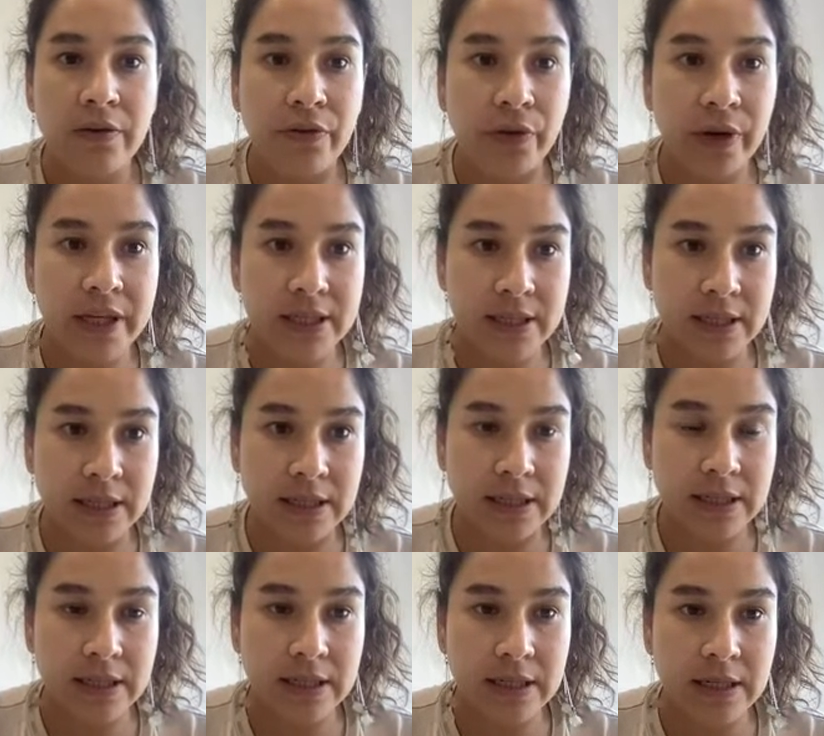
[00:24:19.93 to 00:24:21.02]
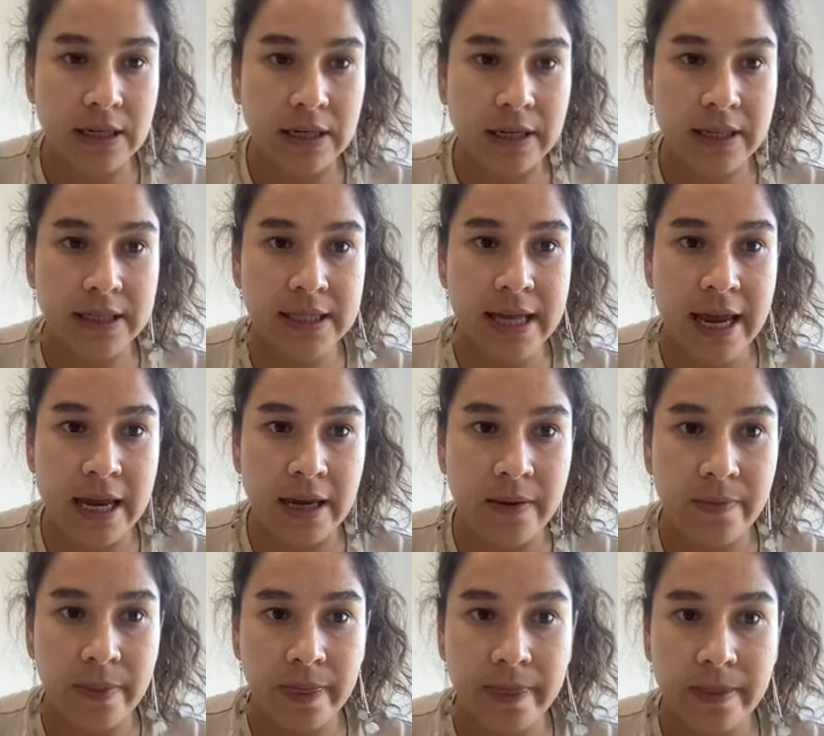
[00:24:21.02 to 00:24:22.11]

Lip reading: For instance, let's say,